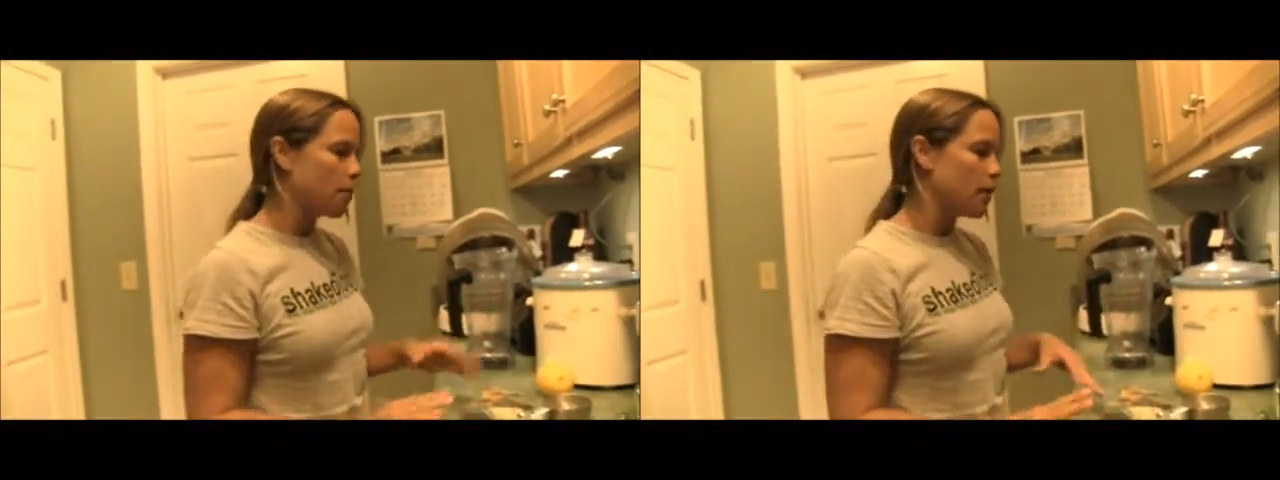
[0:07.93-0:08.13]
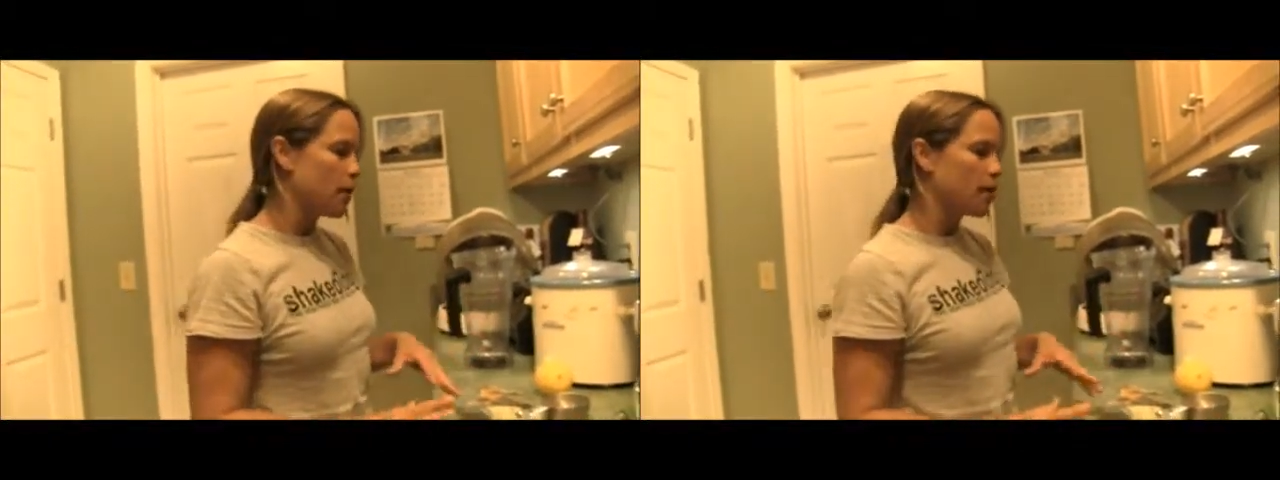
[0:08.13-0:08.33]

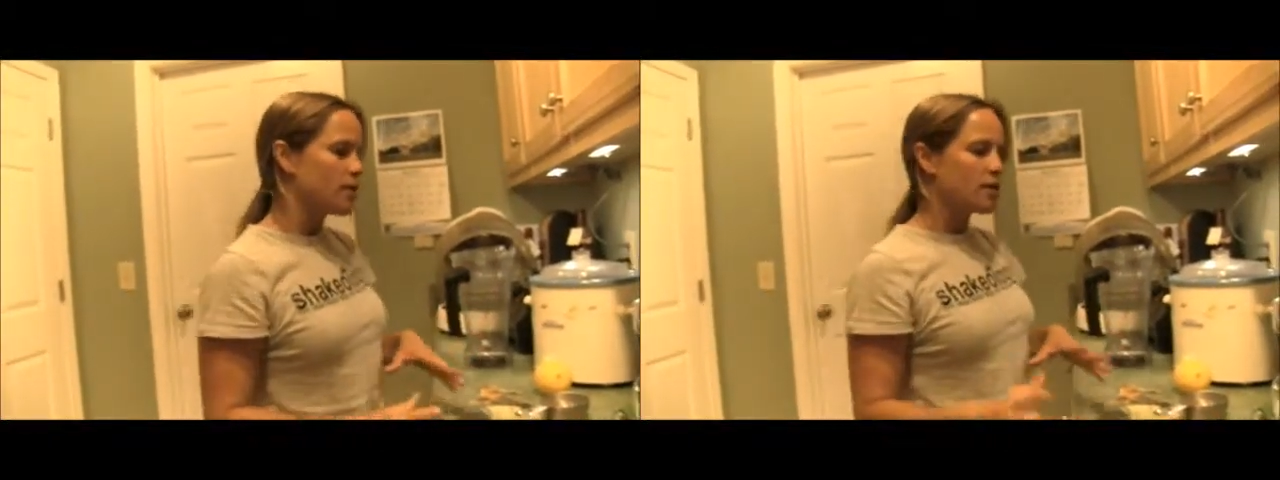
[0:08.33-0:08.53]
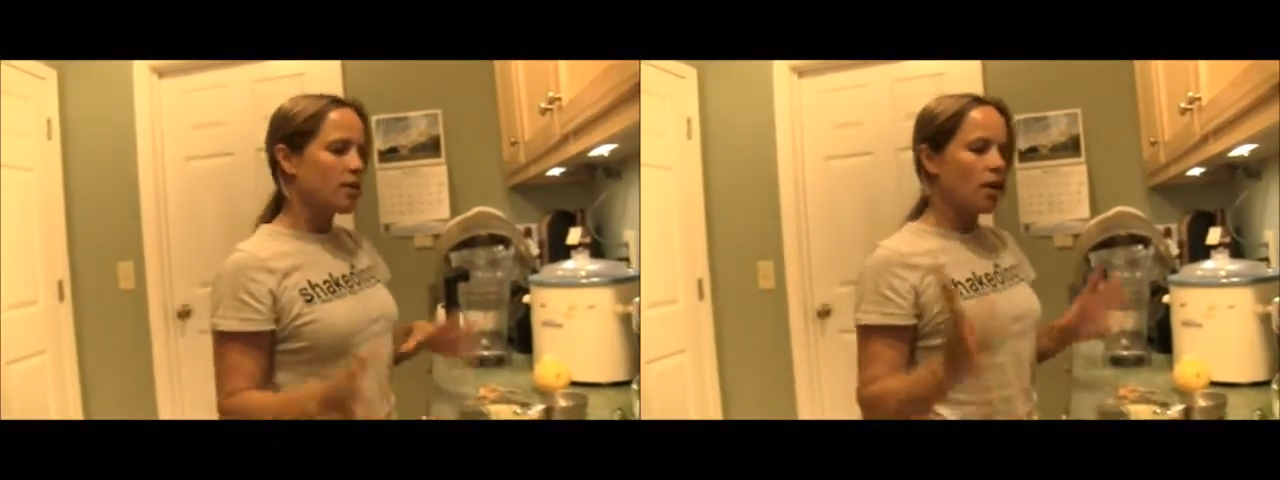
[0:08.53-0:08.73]
but
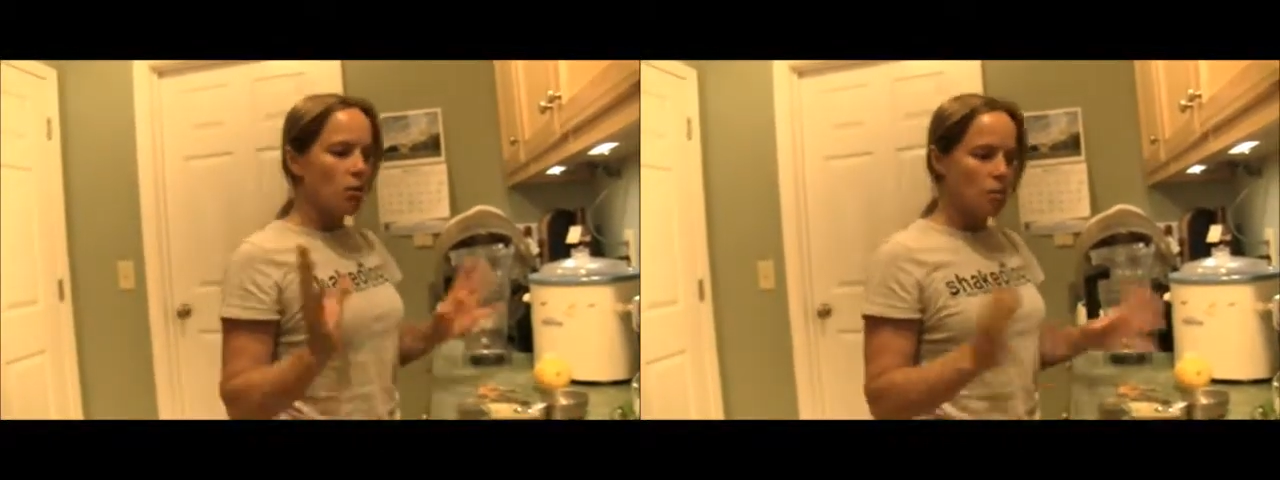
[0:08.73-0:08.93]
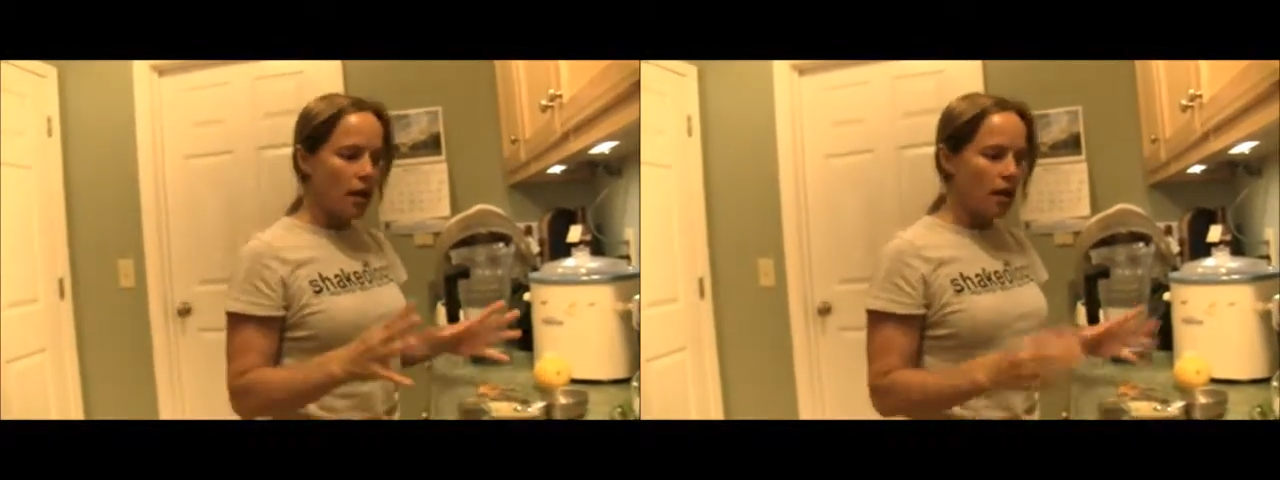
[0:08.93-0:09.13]
it's
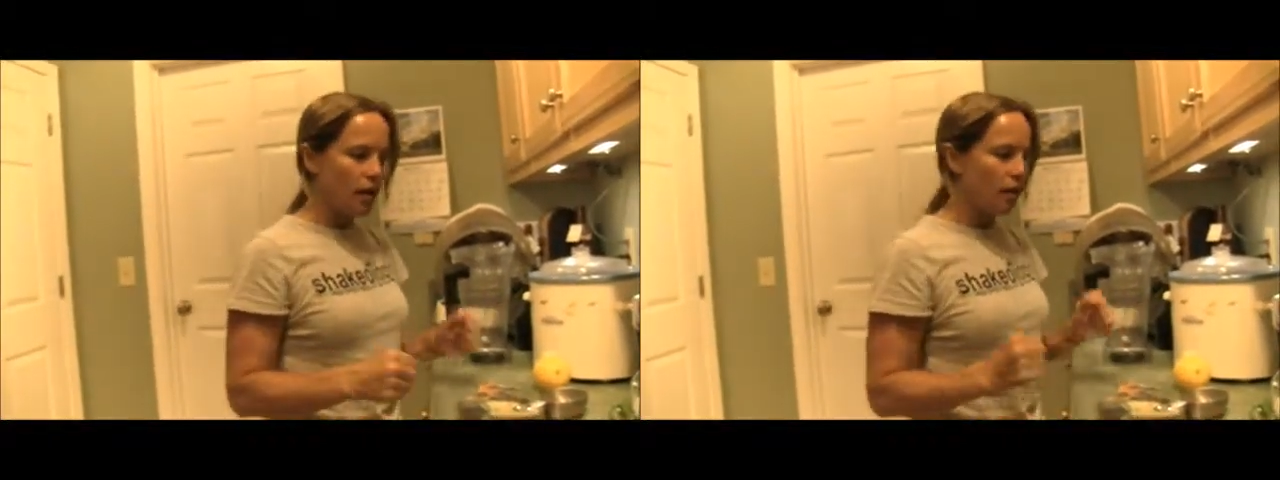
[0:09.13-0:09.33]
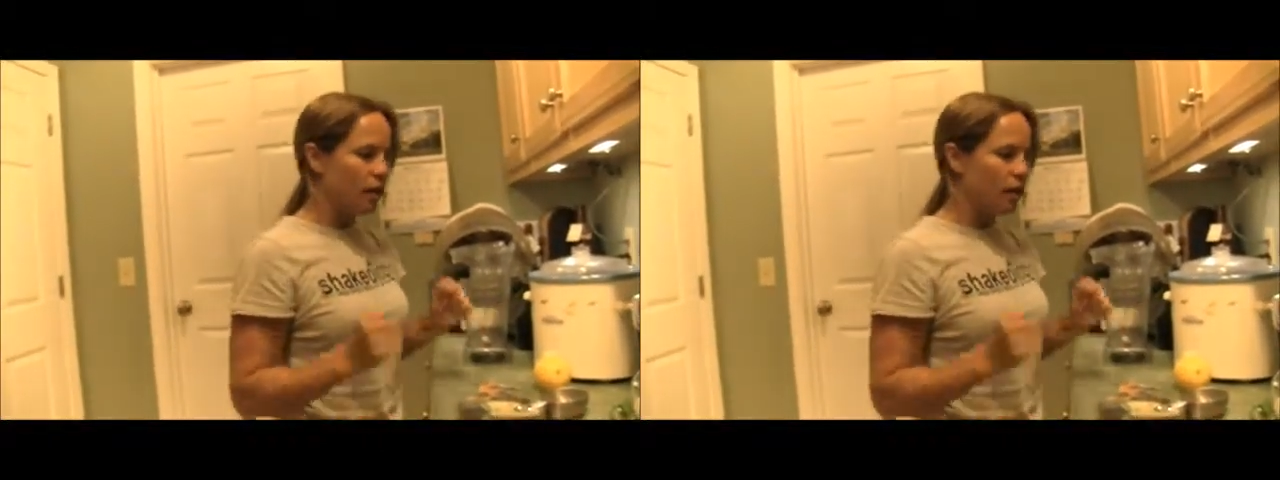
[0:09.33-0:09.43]
homemade.